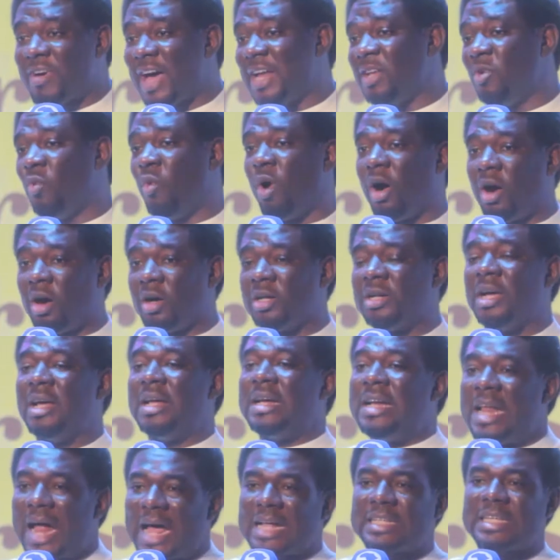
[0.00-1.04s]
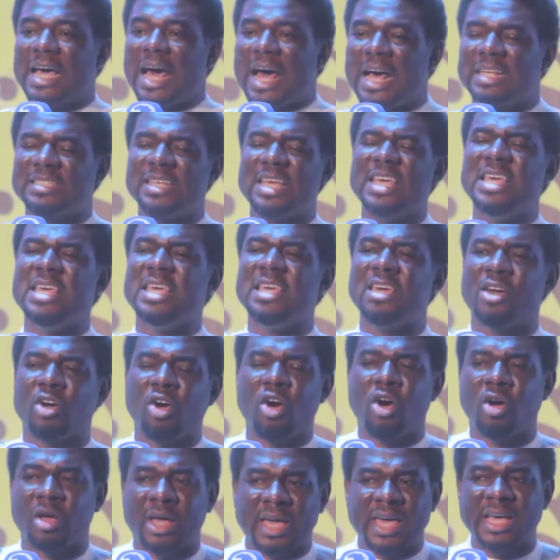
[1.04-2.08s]
over the world that has
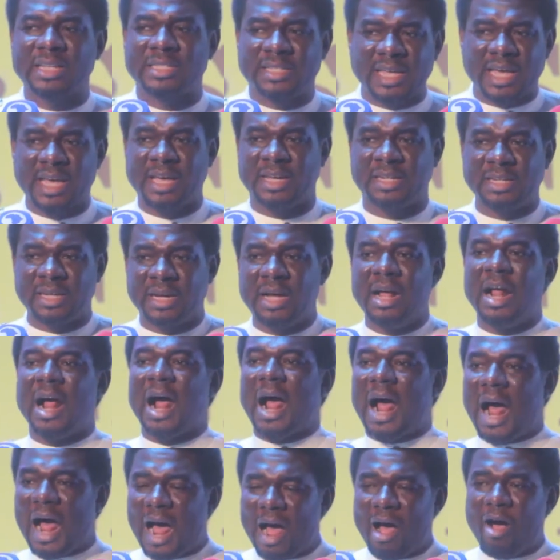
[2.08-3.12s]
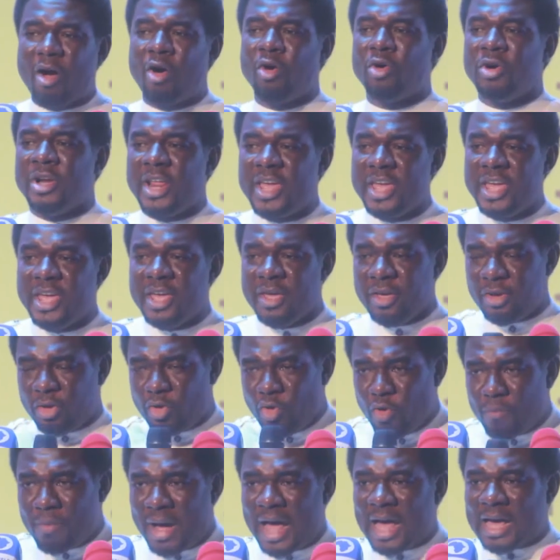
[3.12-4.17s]
inculcated how the
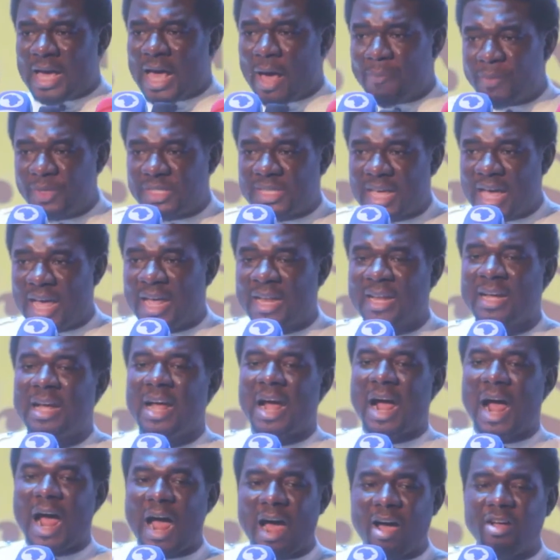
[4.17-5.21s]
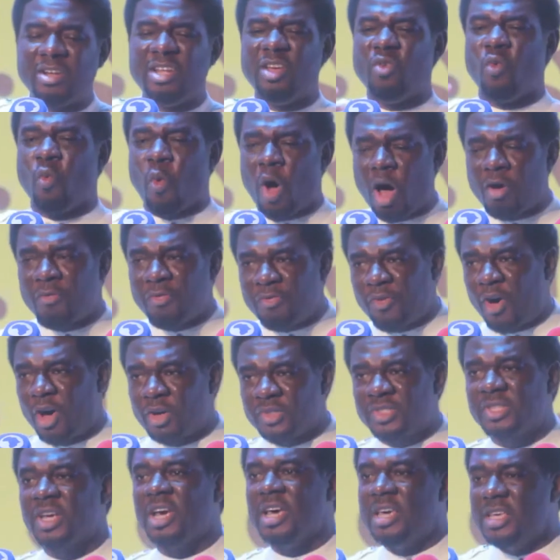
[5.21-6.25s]
human capital how the
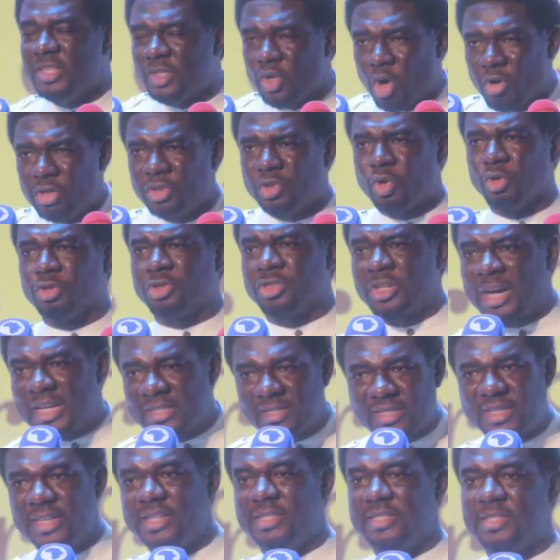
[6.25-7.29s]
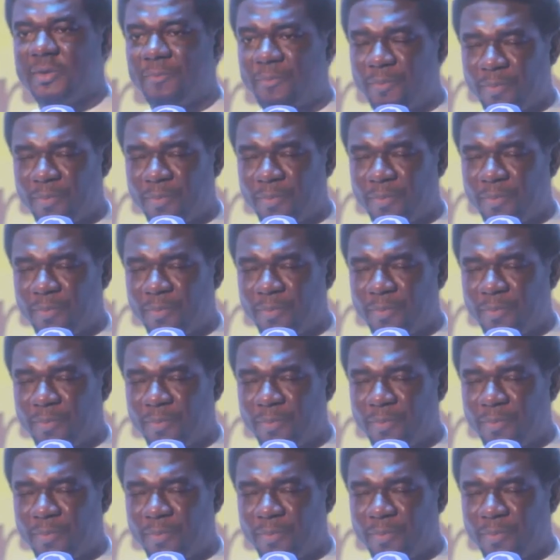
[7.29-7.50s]
workforce is going to transit.